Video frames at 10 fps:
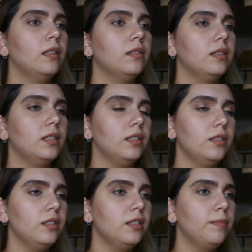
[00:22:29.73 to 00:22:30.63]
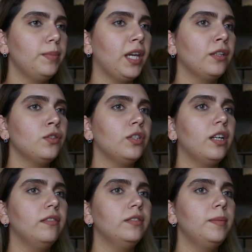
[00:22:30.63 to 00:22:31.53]
So this is just a picture
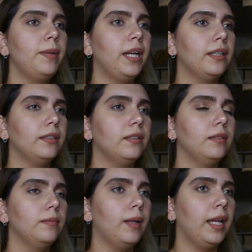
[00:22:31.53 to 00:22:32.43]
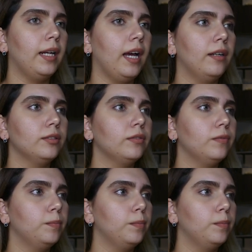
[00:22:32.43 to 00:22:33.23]
of the pen penthouse.